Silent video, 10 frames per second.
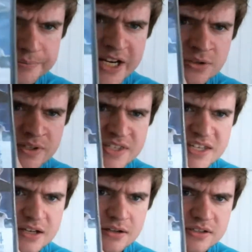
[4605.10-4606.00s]
Brand new and
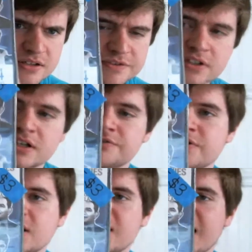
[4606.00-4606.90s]
sealed. So if you're looking
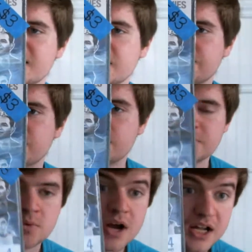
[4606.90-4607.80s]
for a classic
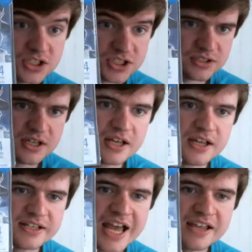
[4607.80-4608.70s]
film to watch,
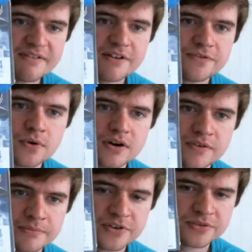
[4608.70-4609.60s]
now you've got four
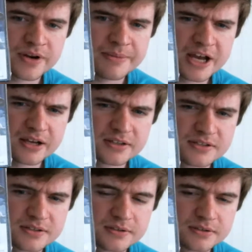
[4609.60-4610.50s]
of them for three
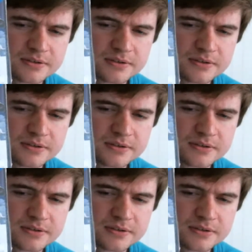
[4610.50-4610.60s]
bucks.